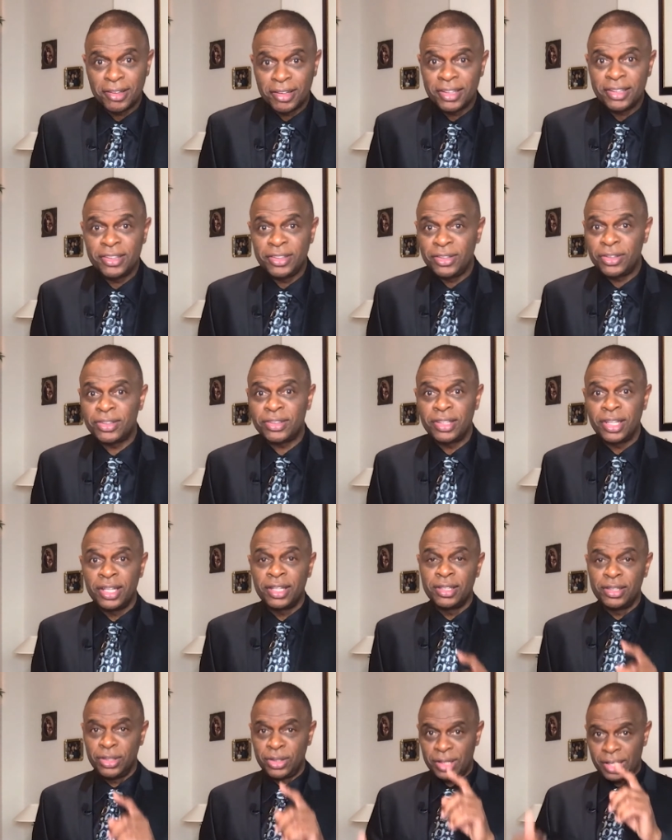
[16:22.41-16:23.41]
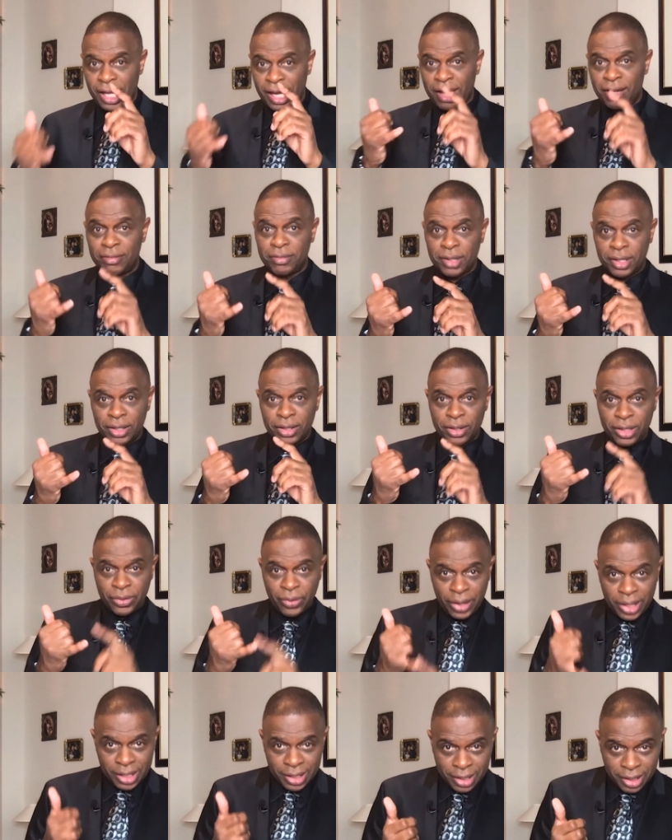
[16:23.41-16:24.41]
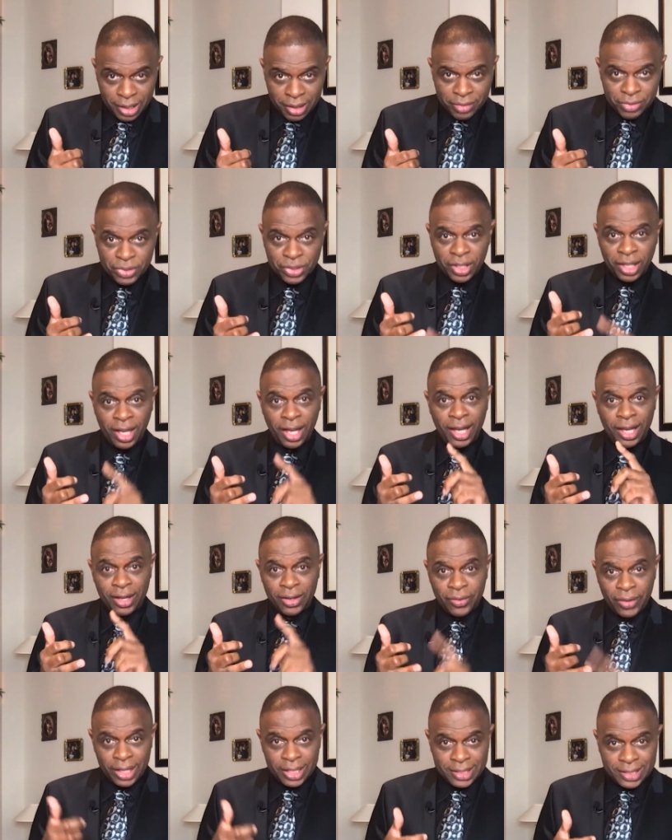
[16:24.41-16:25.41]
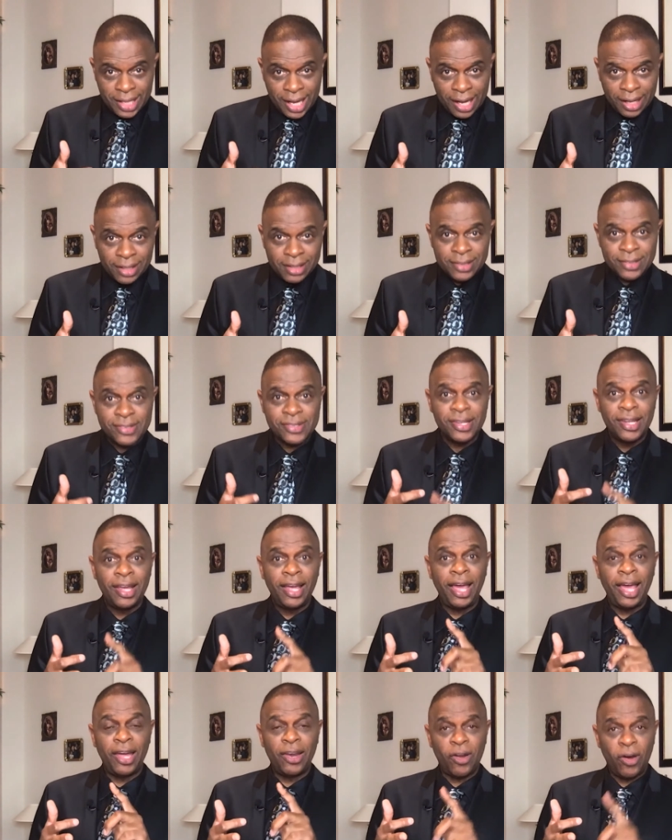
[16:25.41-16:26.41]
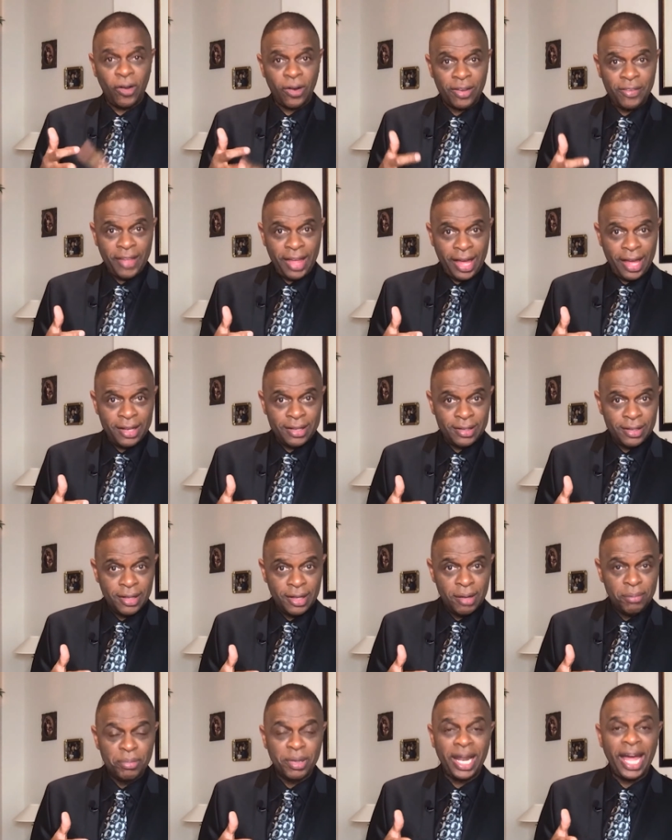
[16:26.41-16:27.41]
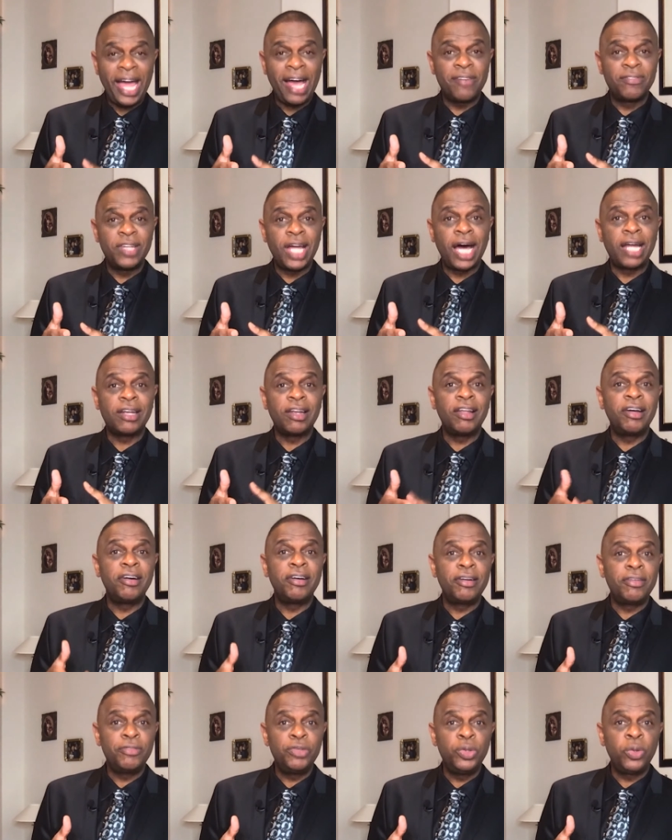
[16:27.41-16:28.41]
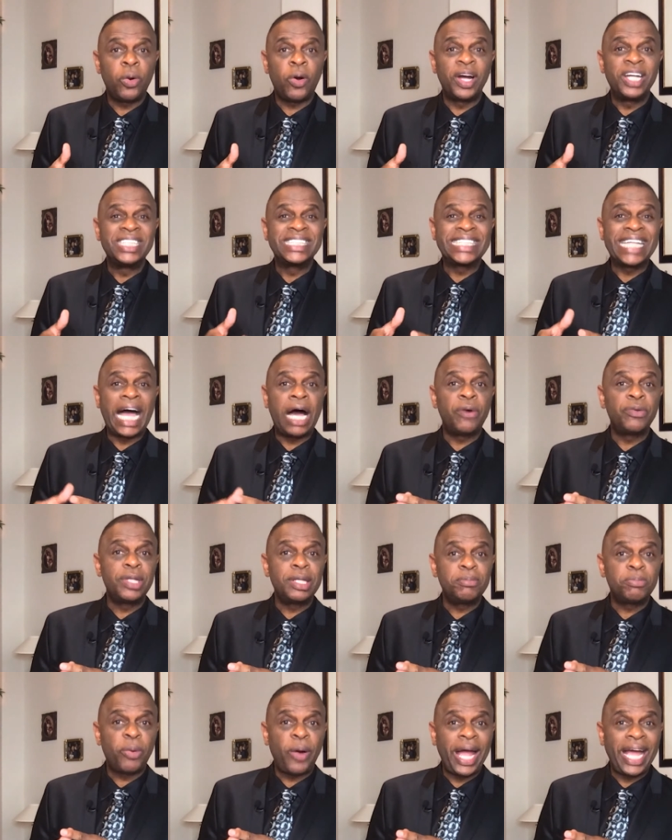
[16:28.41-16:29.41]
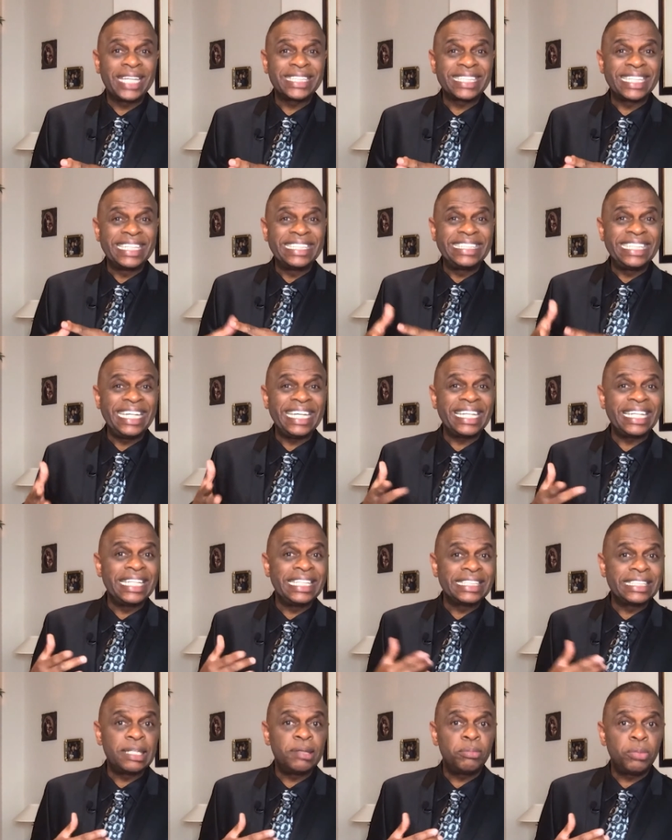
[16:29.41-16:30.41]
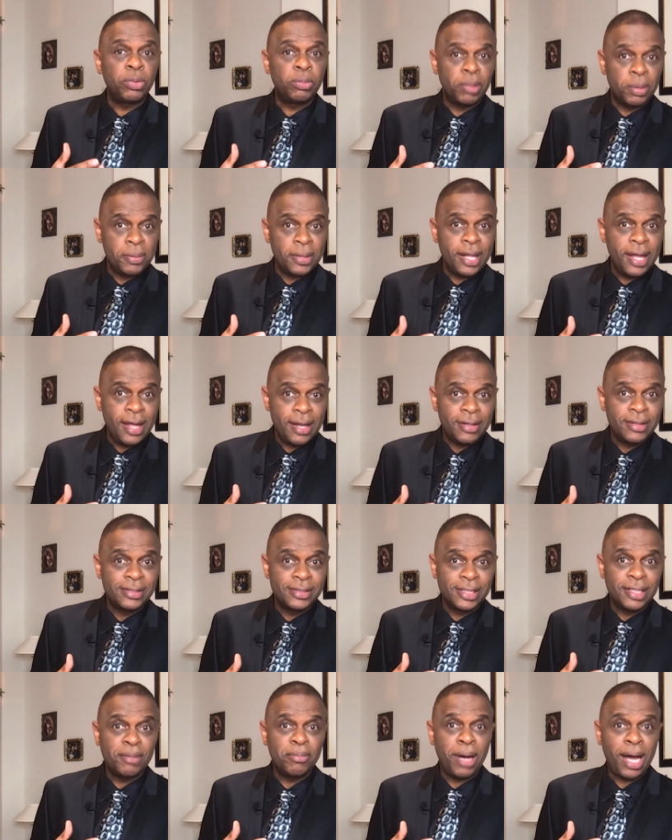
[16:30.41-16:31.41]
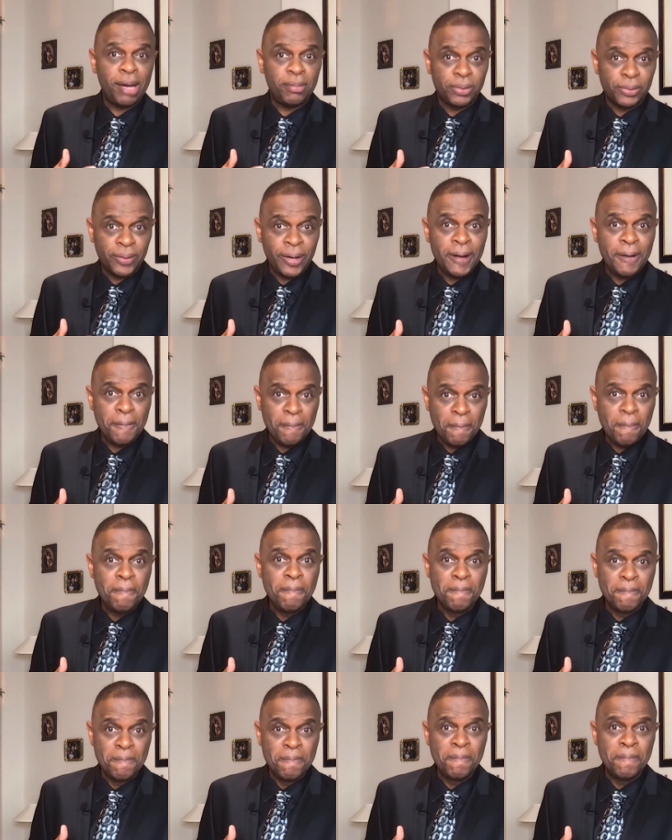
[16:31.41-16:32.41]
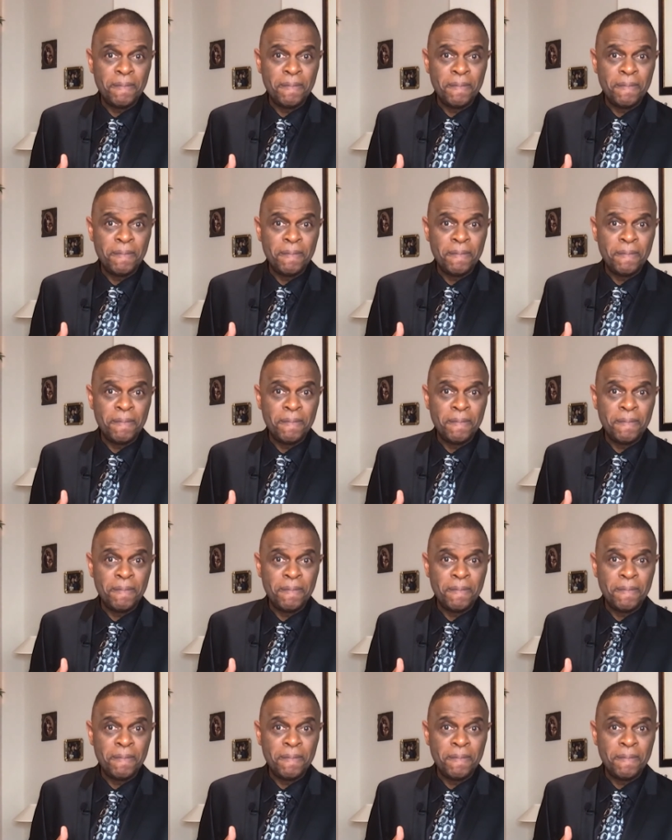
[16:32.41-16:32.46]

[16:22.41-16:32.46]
You can you can have great gifts and great talents and all of that, but have not love, you are a sounding brass and a tinkling cymbal. Remember that? It's in the Bible, right? Mm-hmm.